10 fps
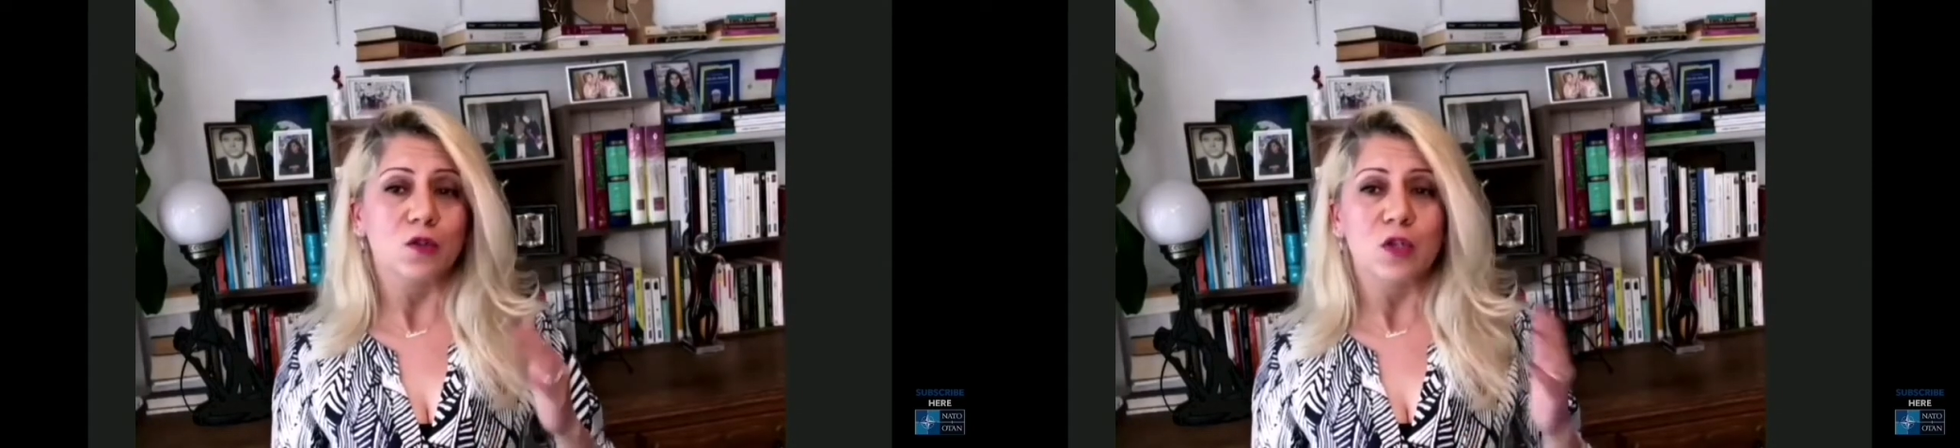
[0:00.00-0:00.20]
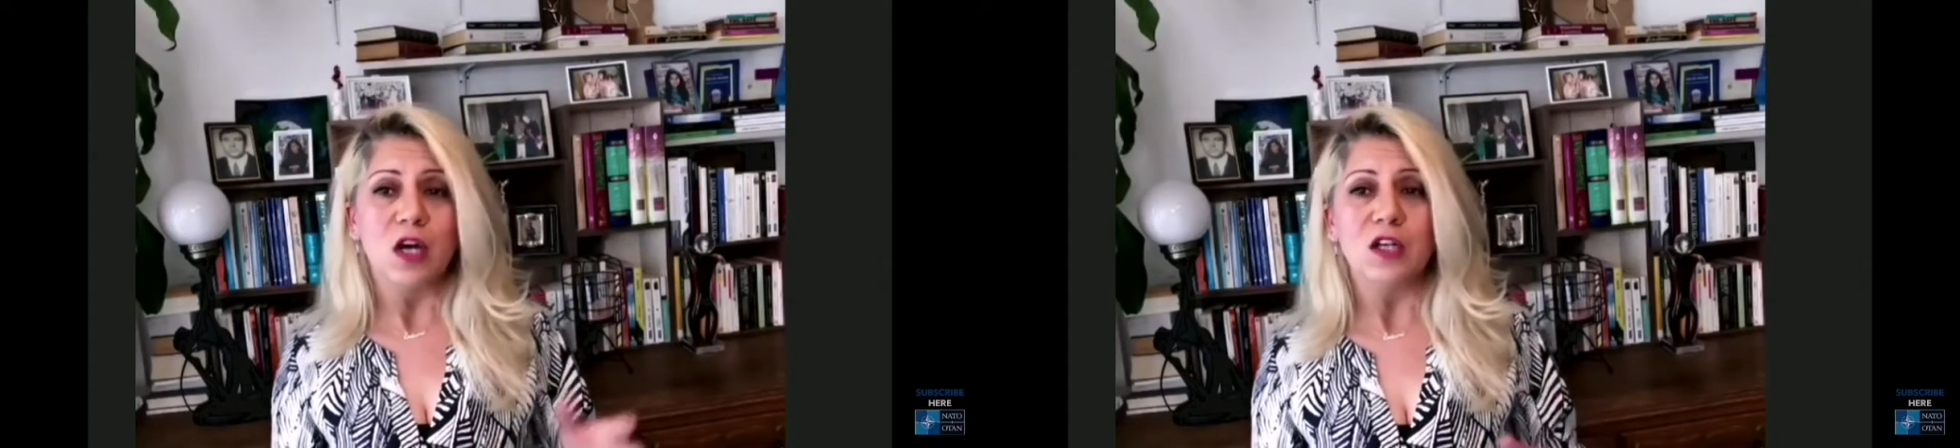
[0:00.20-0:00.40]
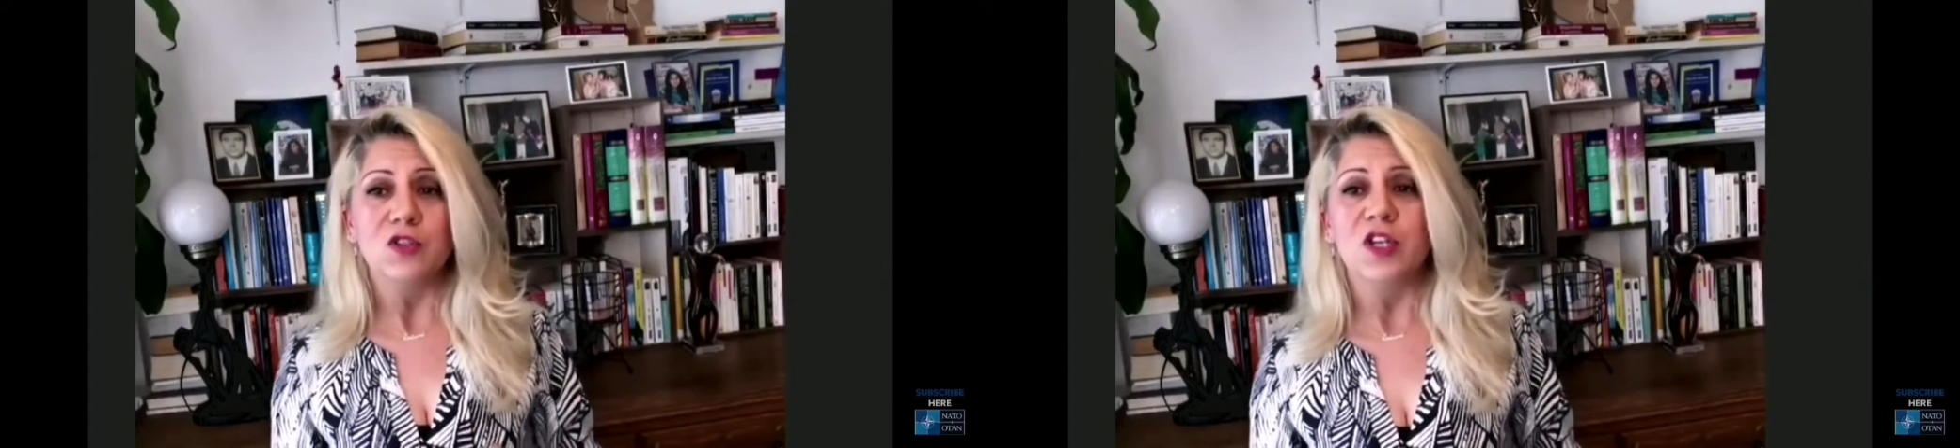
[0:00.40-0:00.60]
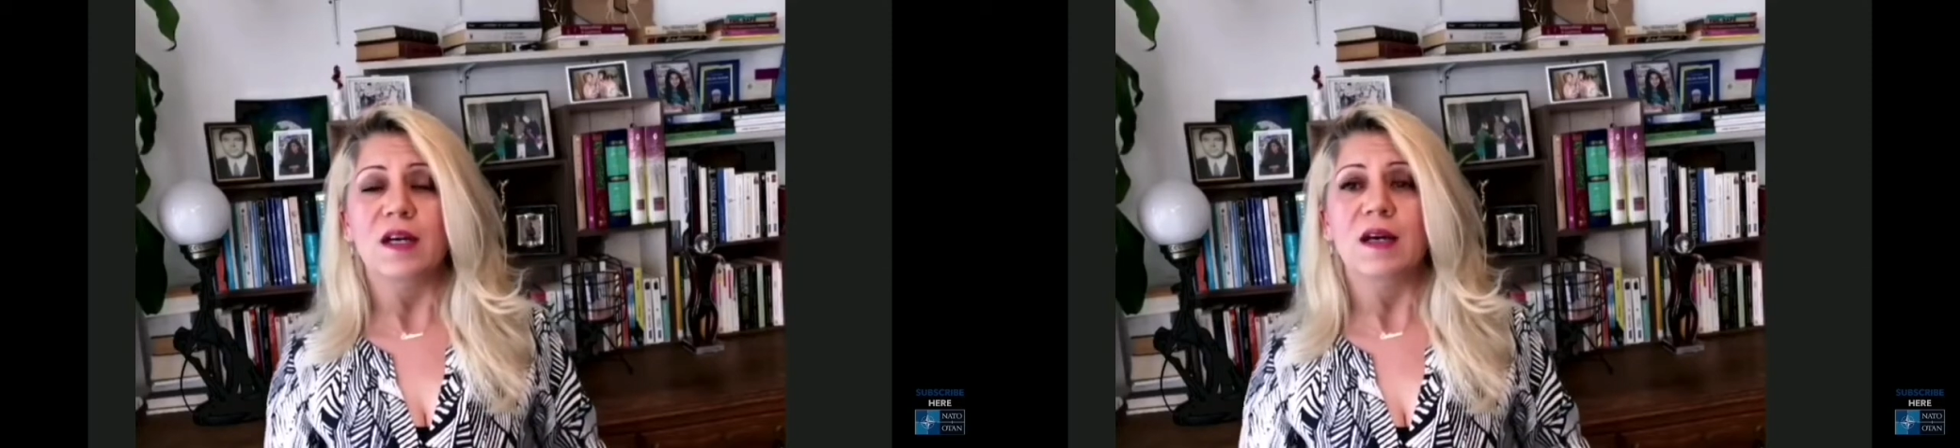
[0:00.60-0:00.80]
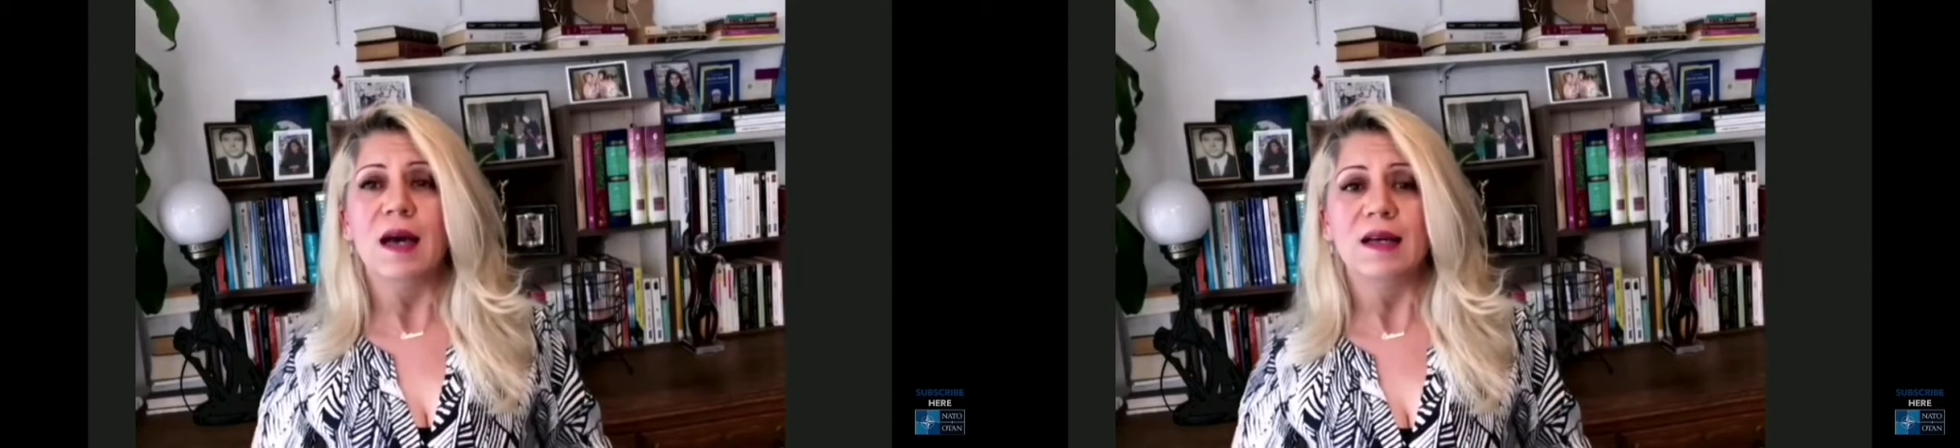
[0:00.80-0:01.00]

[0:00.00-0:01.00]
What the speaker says: launch an